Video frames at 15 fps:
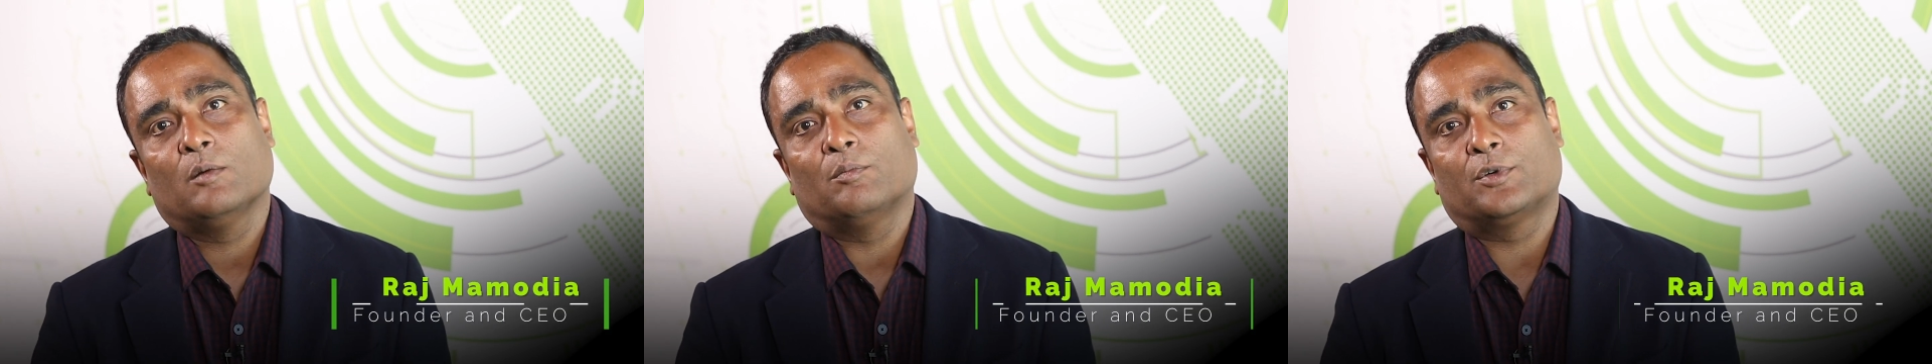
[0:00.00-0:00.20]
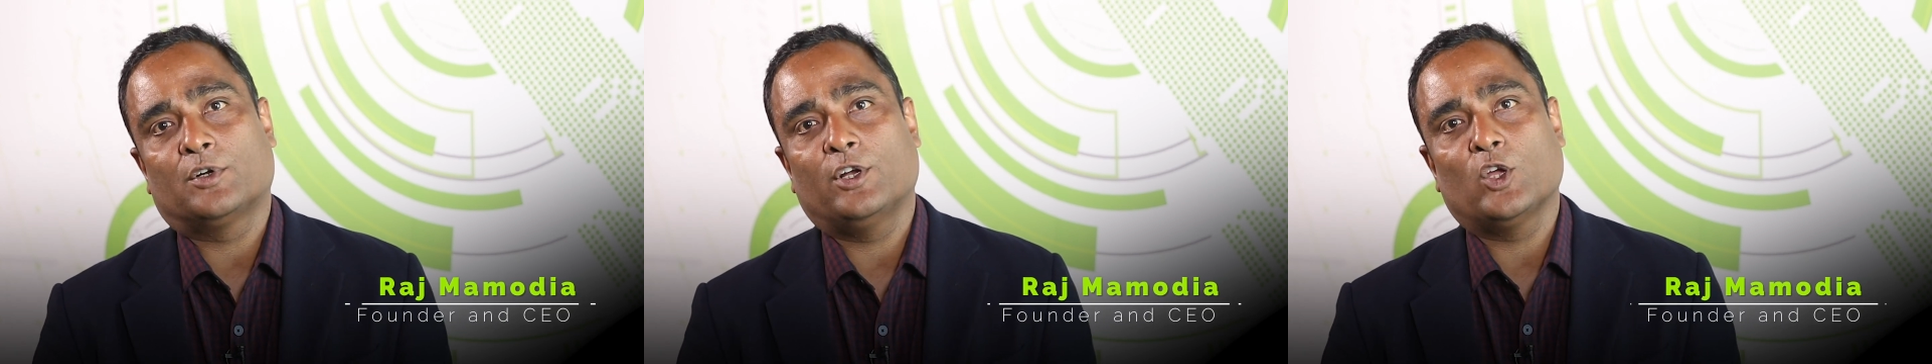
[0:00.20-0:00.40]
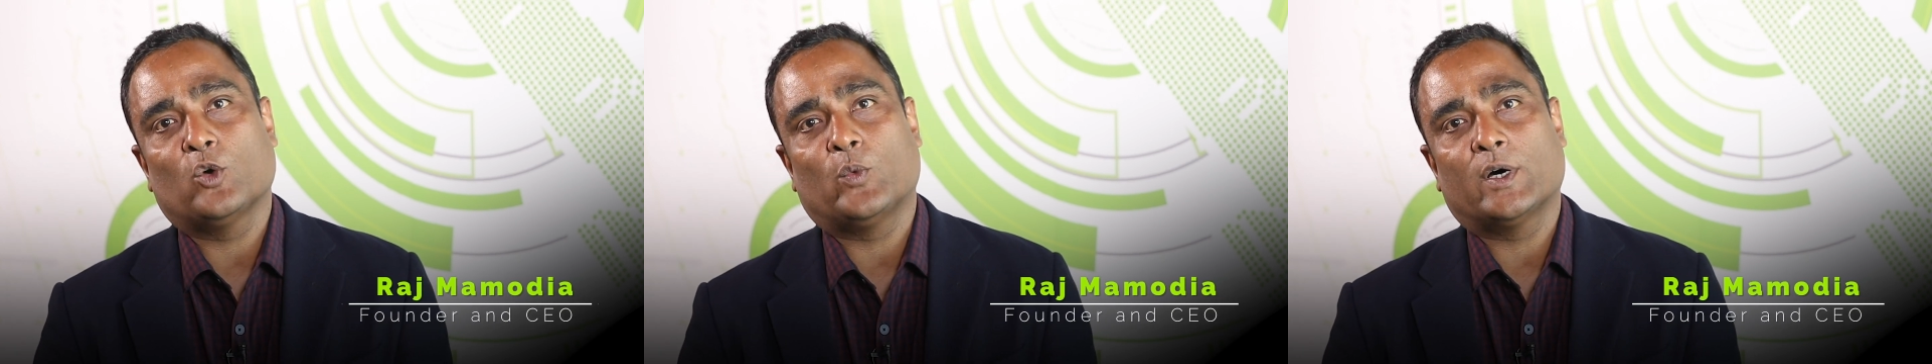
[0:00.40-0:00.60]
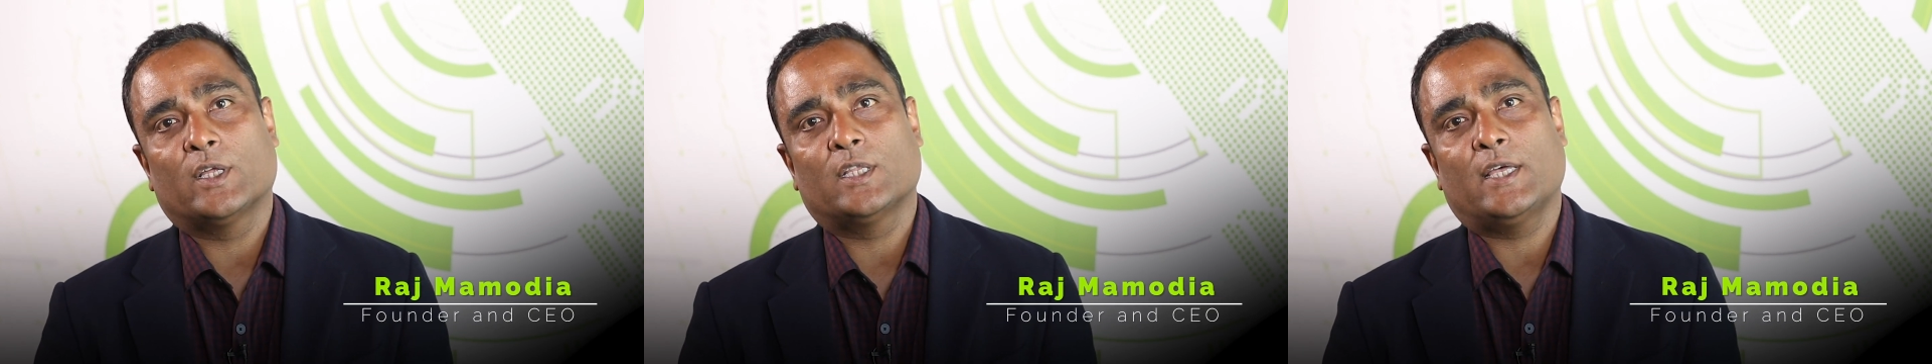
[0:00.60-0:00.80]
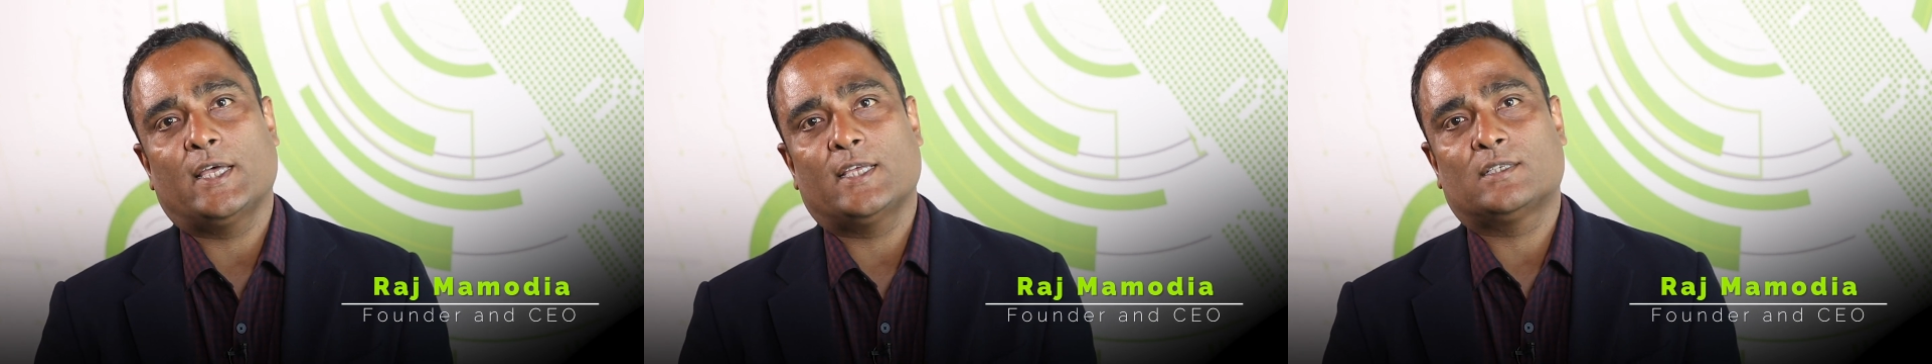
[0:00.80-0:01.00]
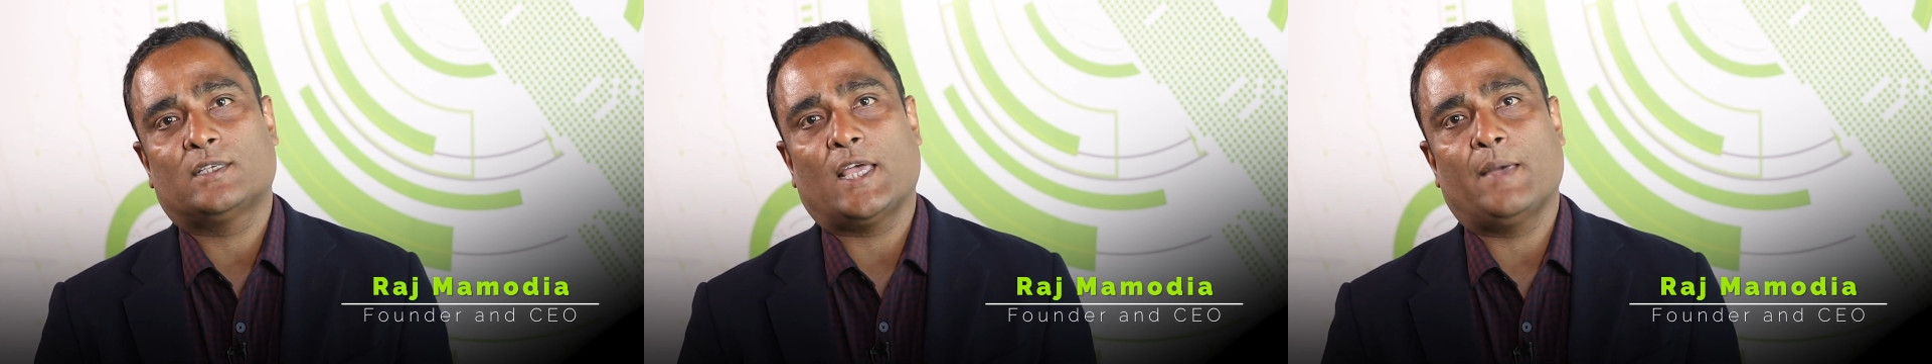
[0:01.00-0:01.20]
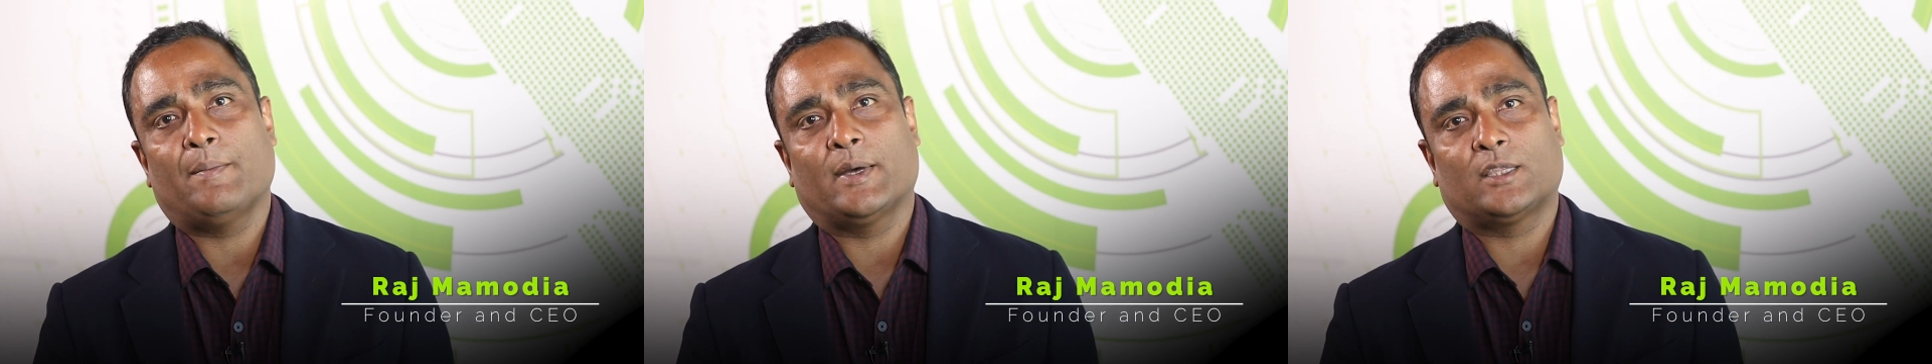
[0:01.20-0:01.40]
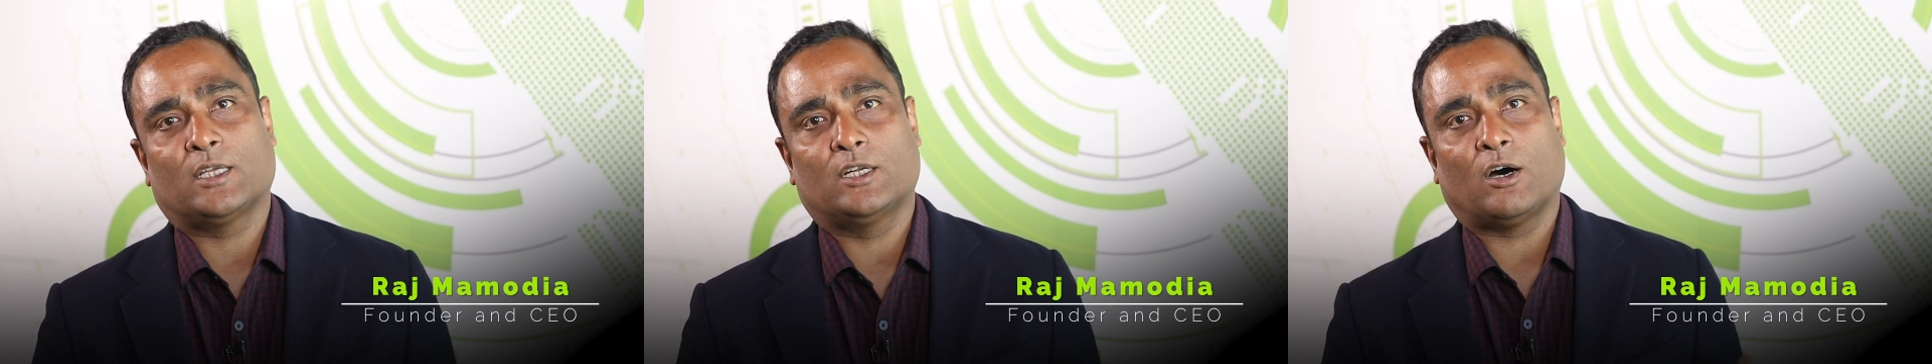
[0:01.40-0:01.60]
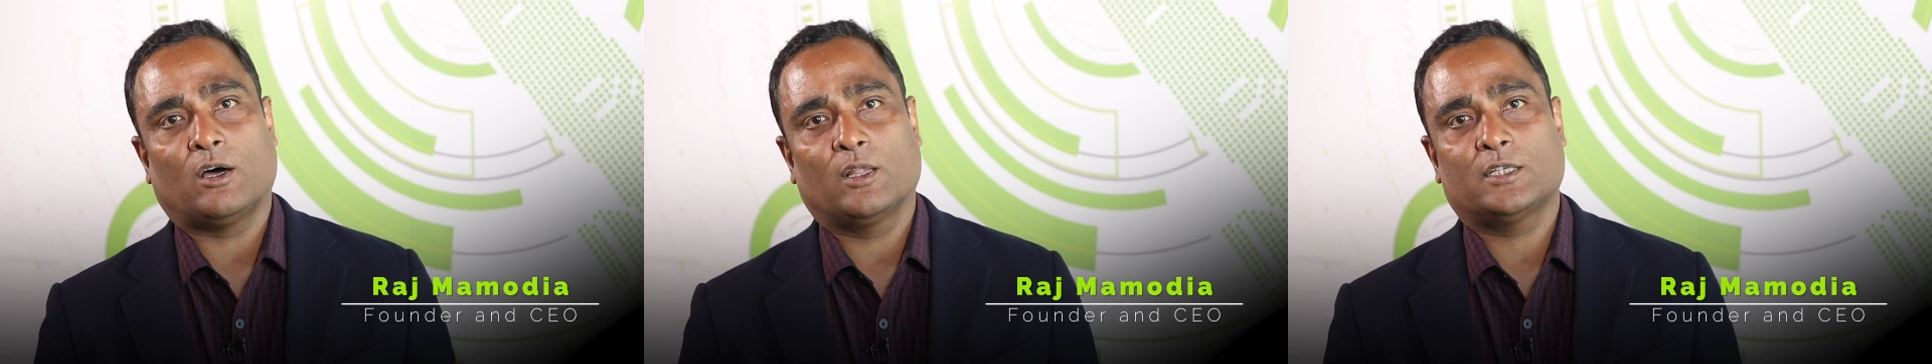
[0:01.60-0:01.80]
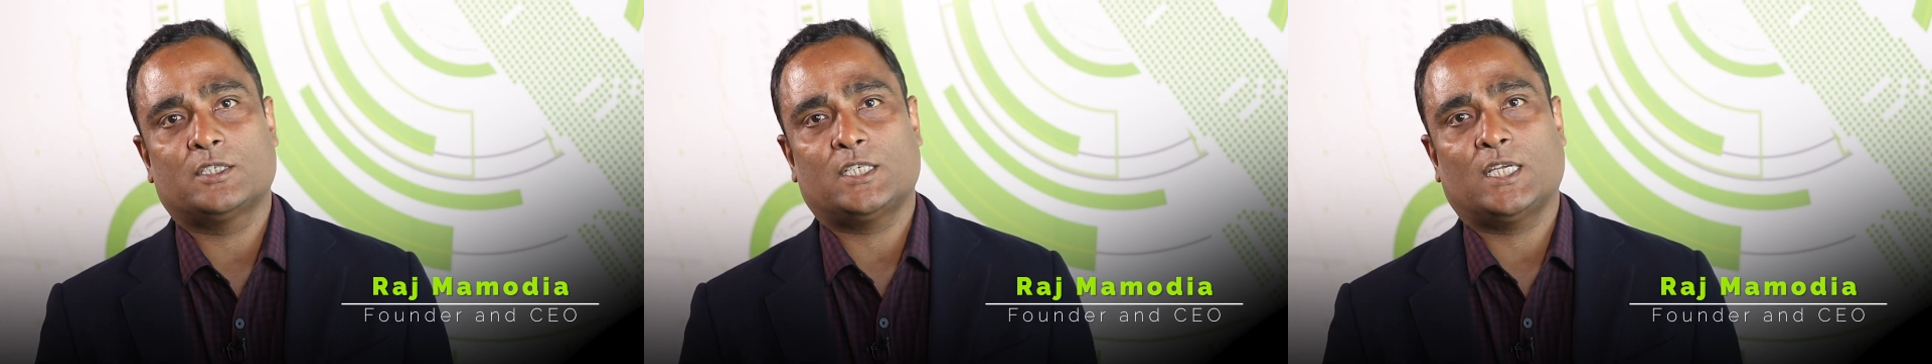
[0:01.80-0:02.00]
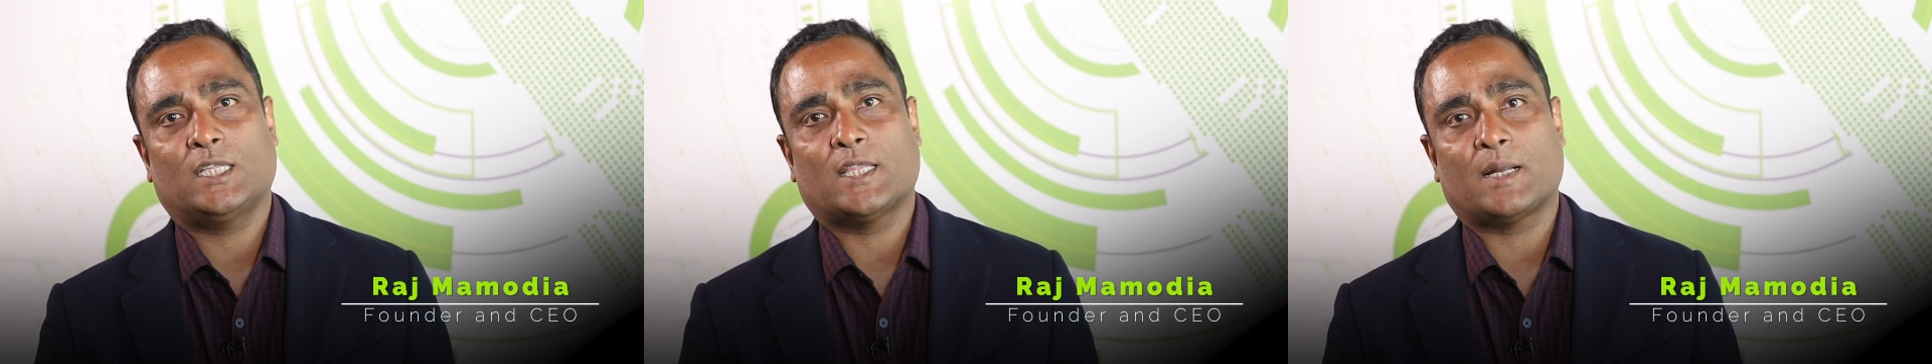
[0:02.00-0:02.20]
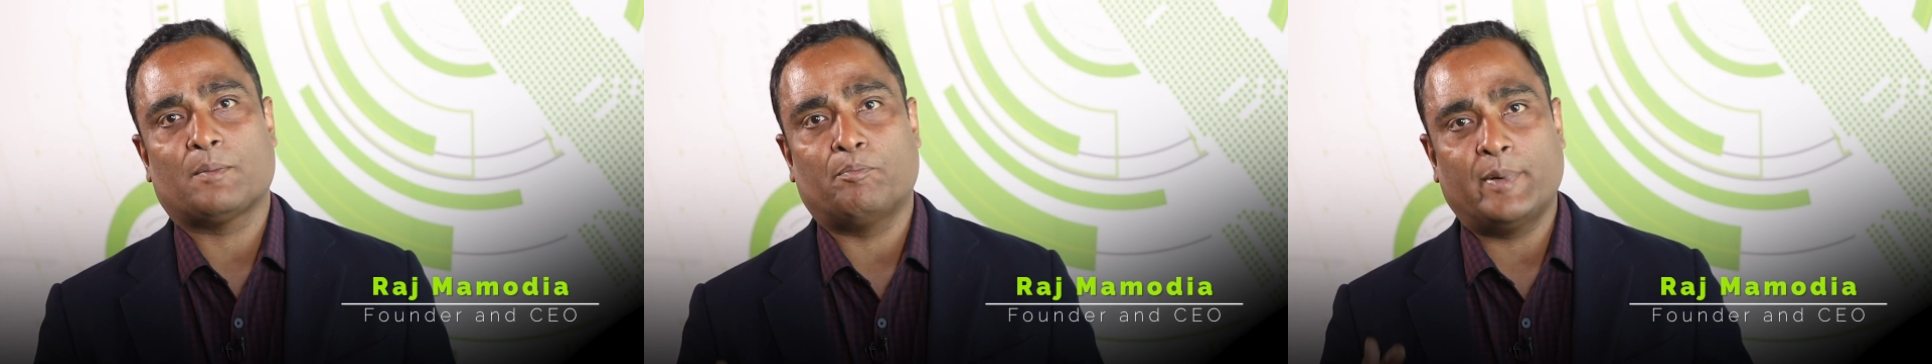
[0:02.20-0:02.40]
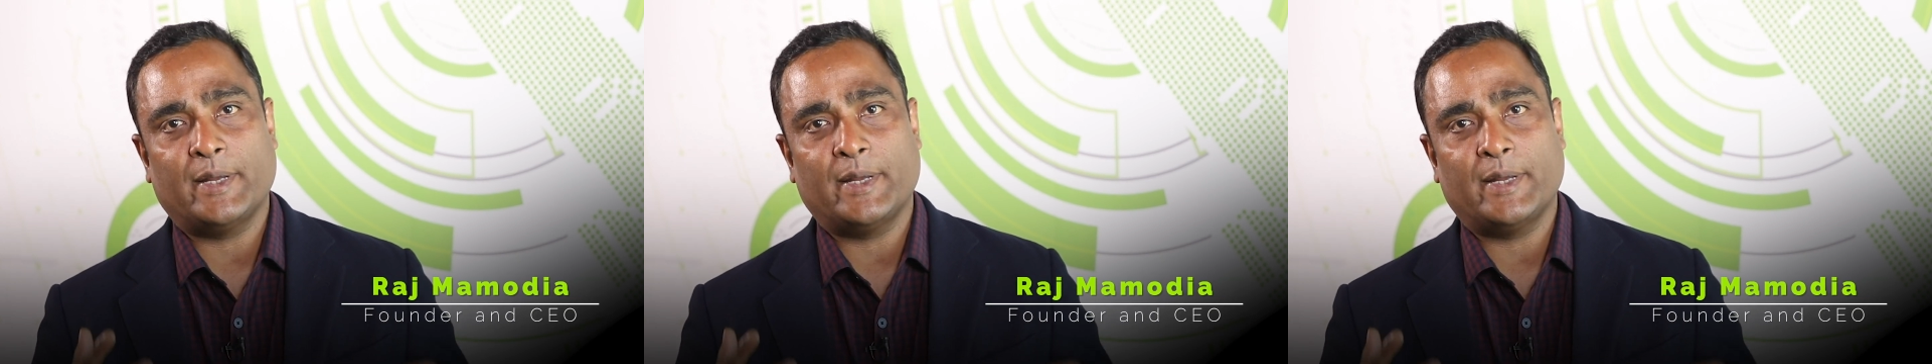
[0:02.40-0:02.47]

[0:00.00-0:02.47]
Brillio One is a methodology that